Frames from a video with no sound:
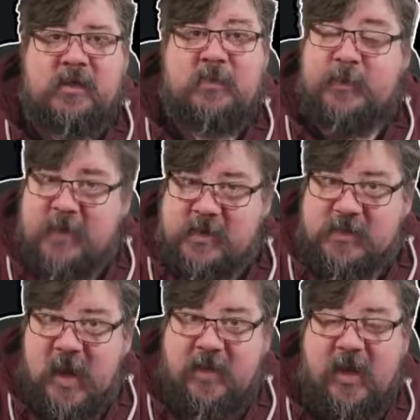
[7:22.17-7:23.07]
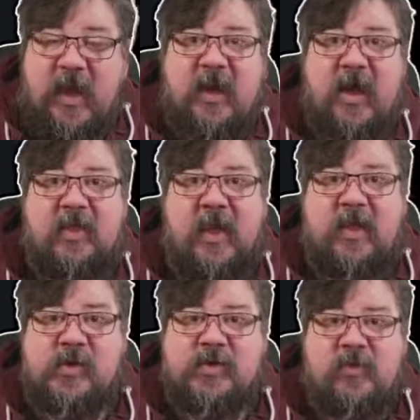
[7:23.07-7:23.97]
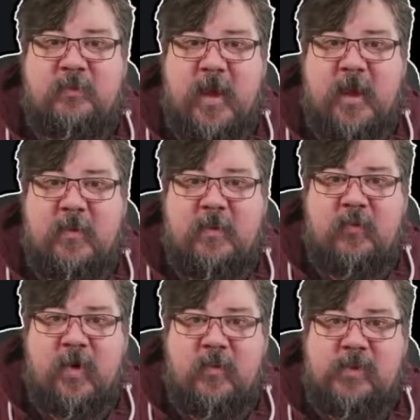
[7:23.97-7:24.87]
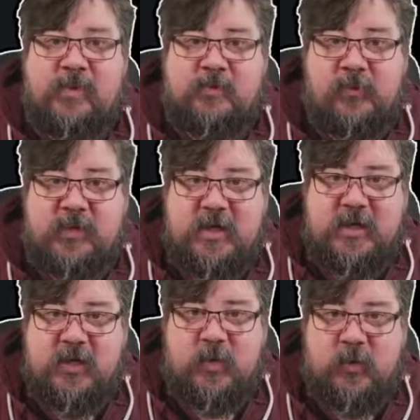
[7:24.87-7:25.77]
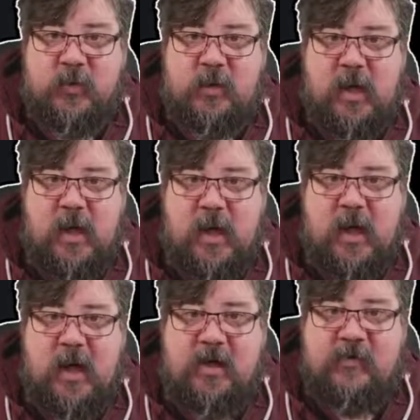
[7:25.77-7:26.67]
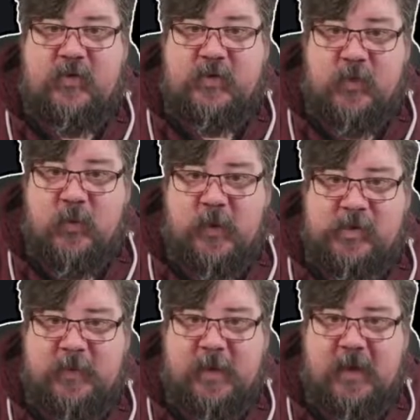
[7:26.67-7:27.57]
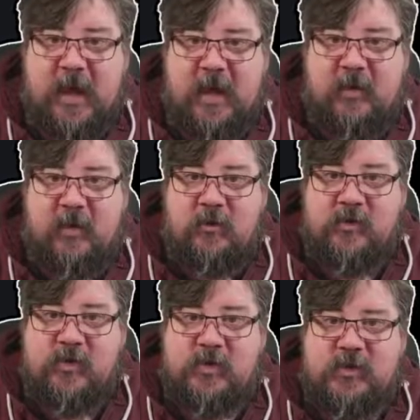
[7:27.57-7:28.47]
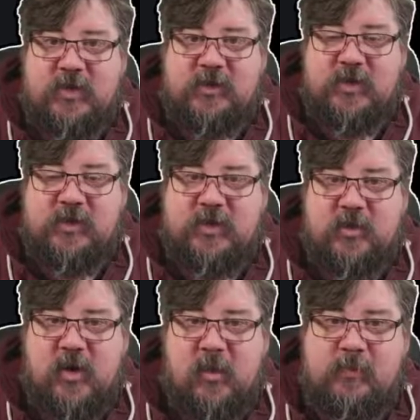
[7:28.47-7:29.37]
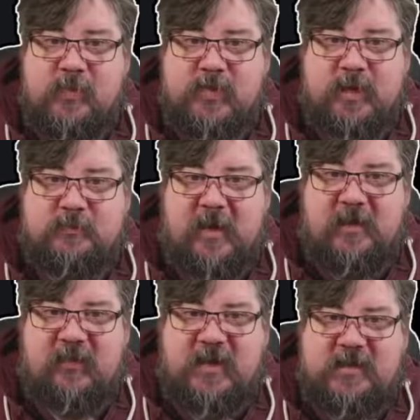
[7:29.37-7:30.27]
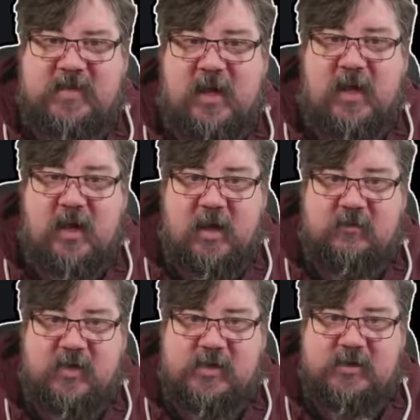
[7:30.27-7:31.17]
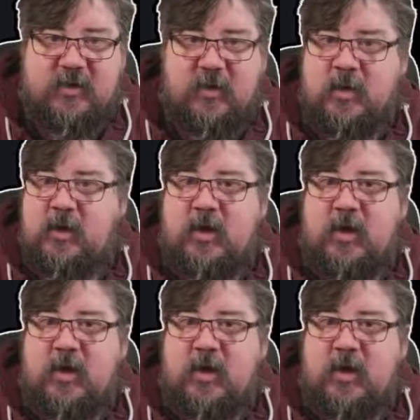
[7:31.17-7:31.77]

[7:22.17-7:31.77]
speakers together and get that user group back up and running, which is pretty cool. If you do want to speak at it, head on over to sessionize.com/Belfast-Azure.